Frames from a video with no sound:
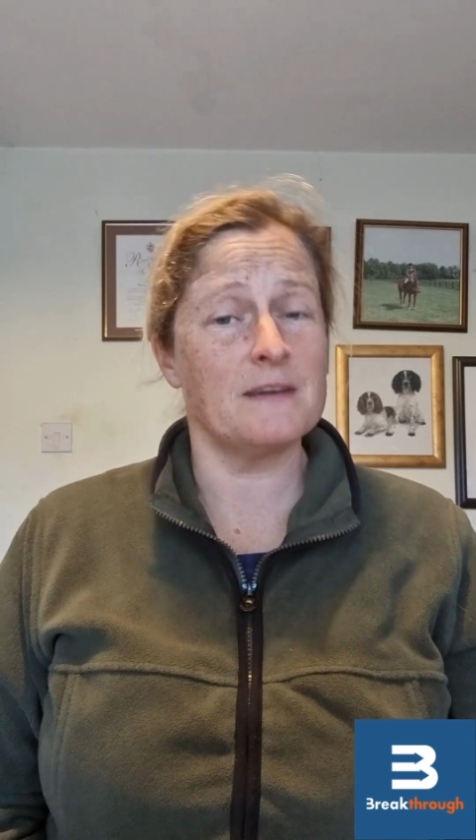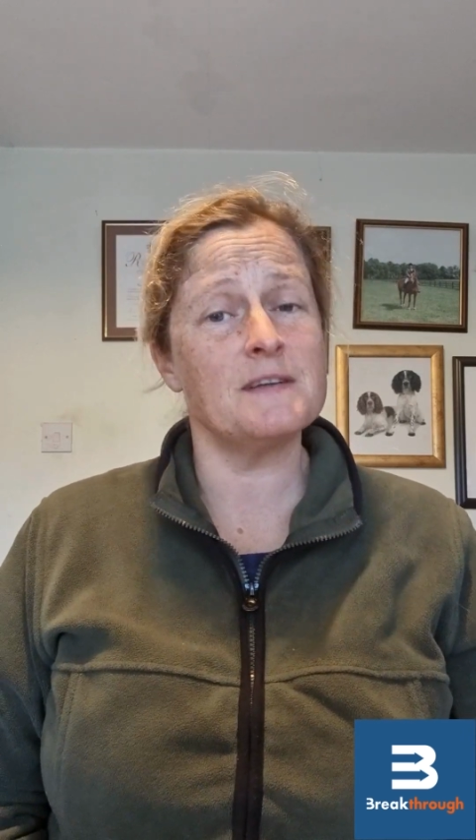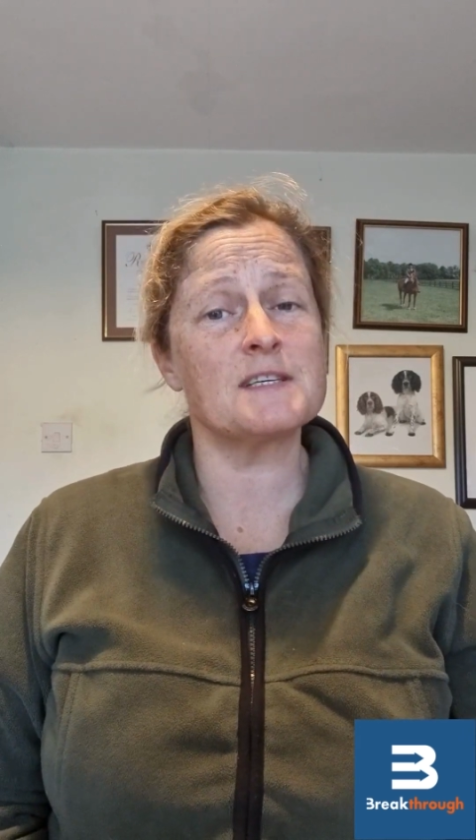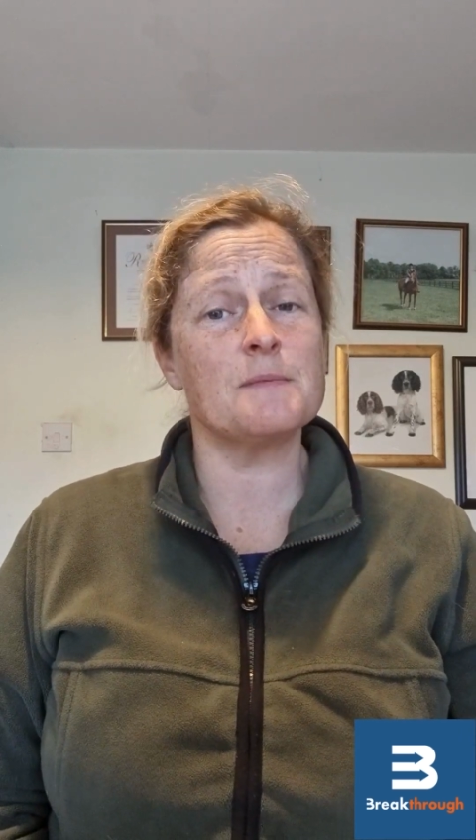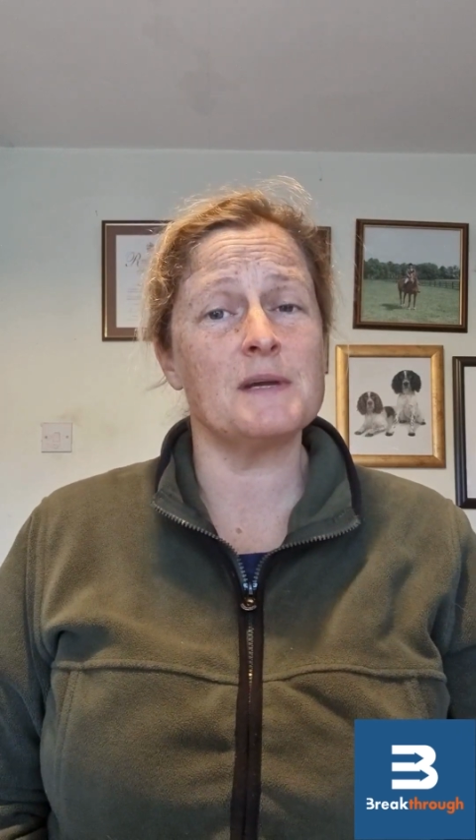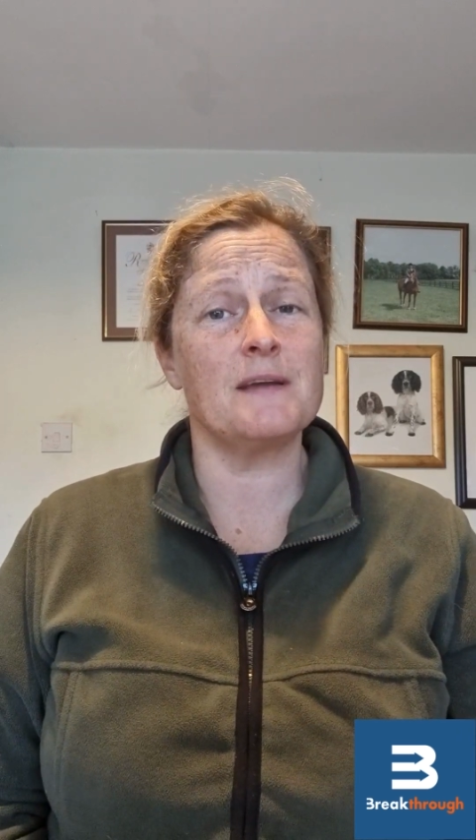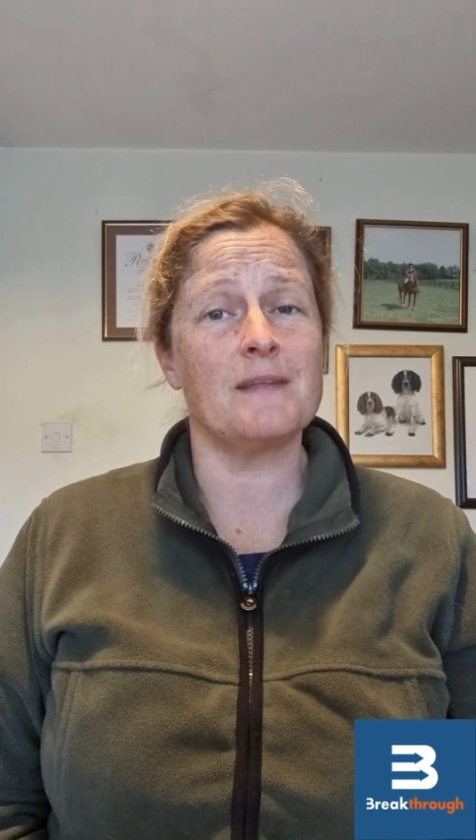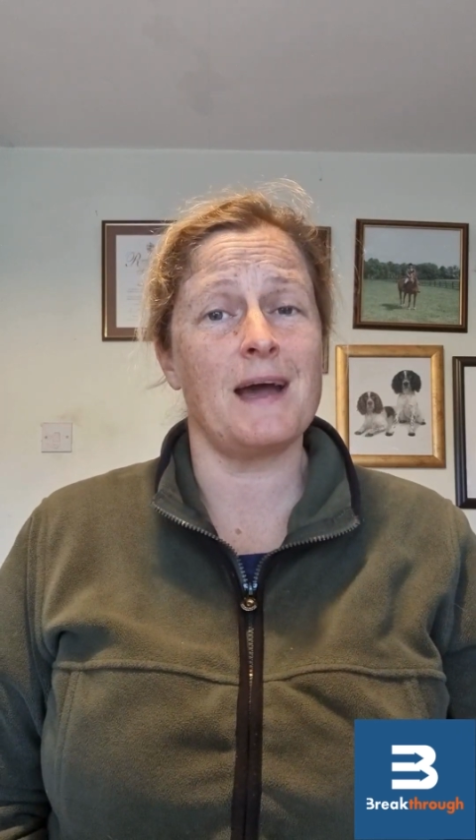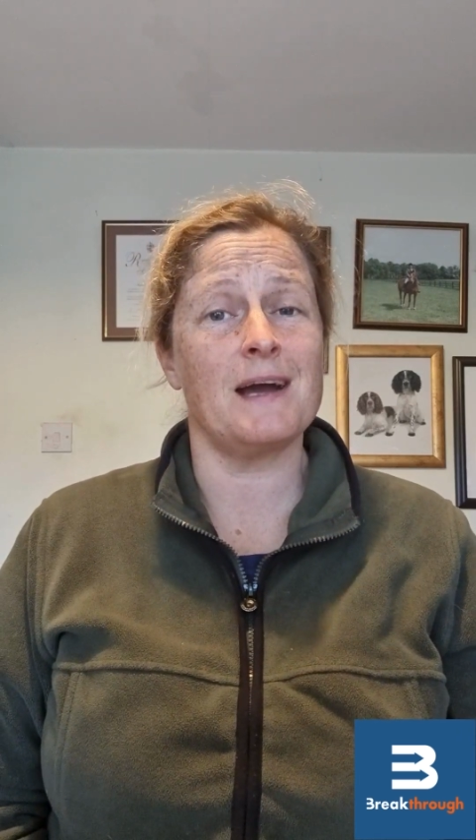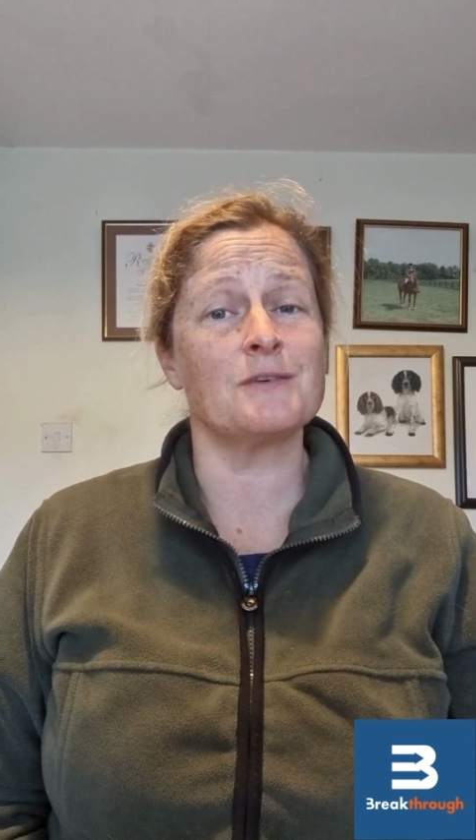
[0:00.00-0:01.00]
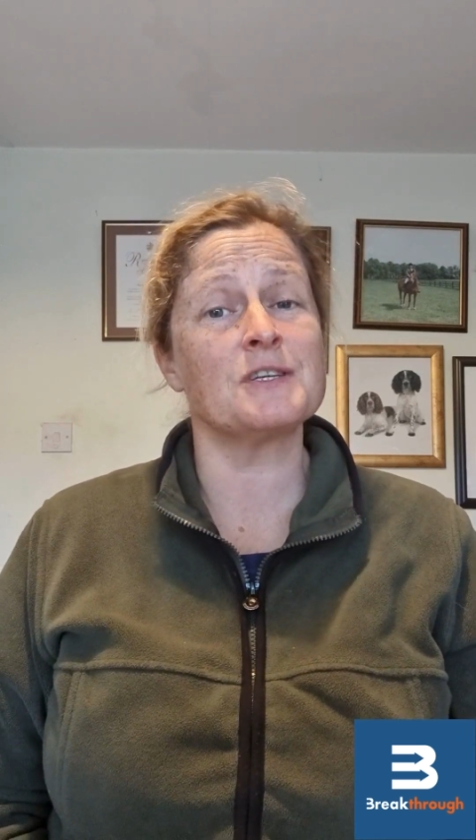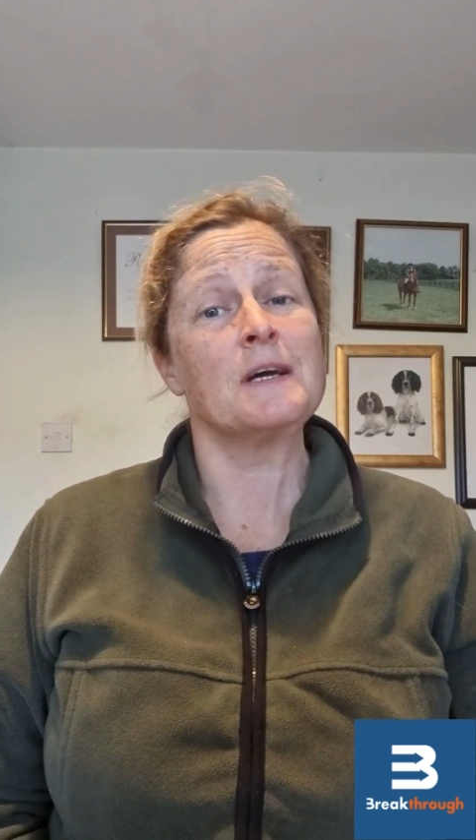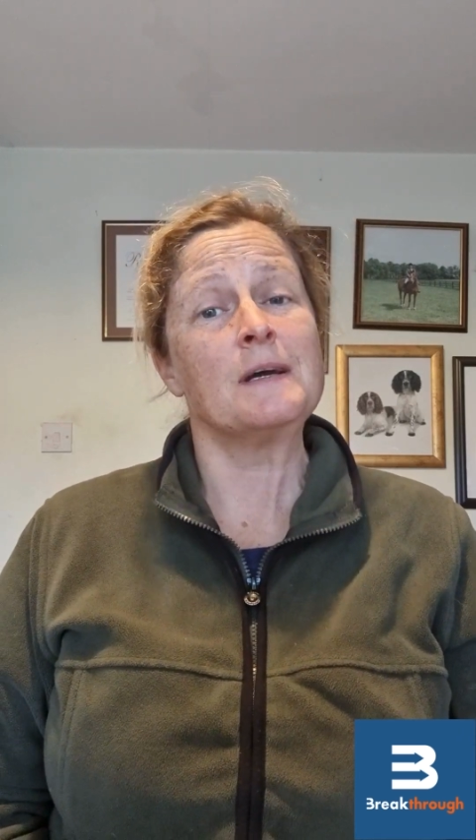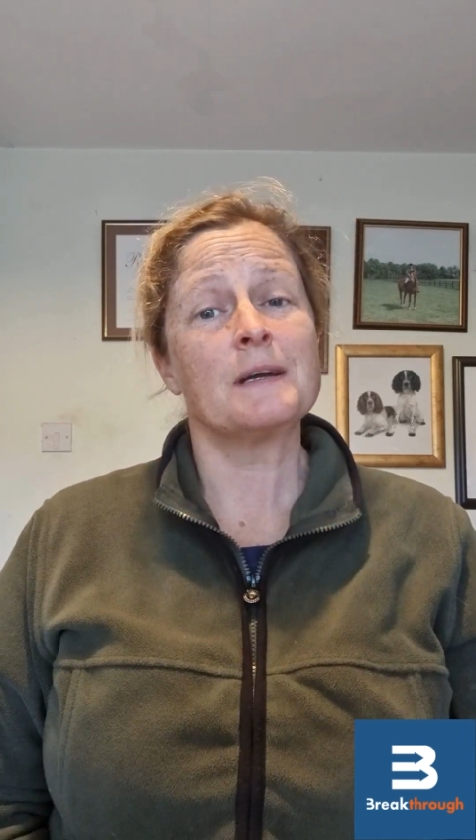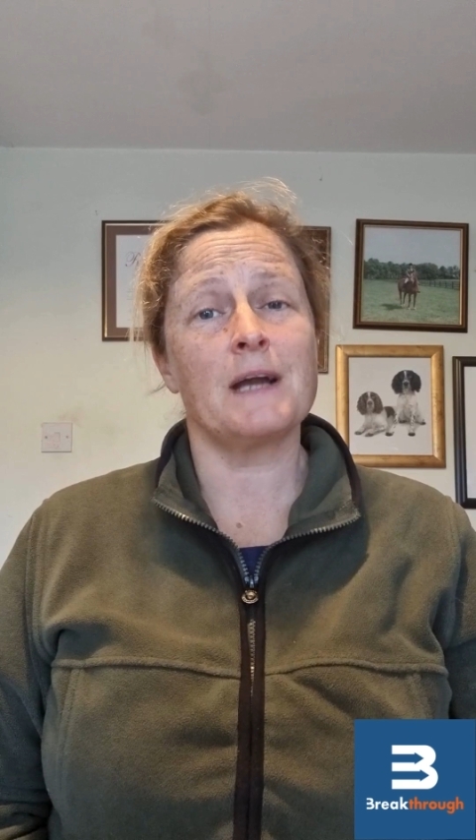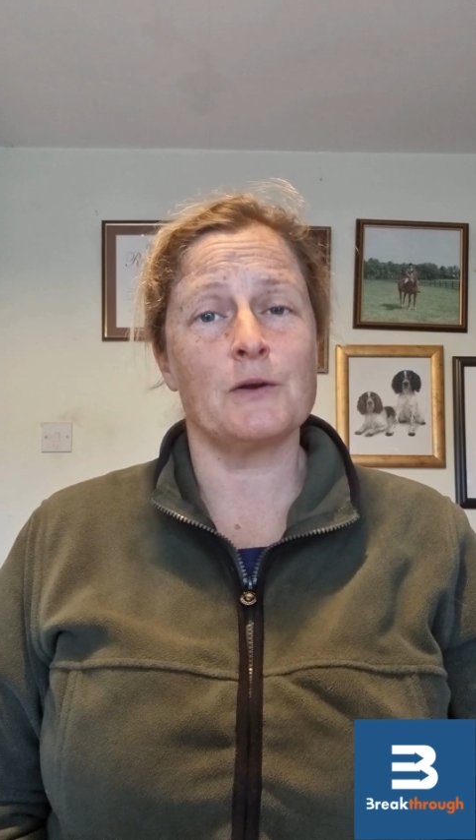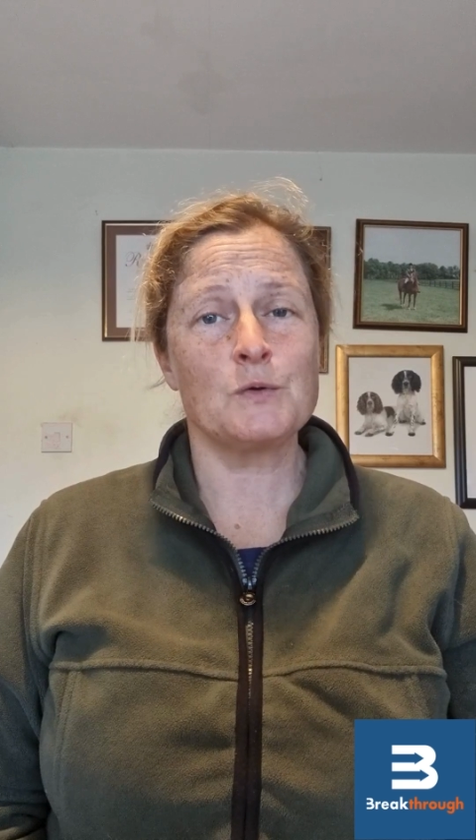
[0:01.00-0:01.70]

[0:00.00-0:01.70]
And this can be in the house, can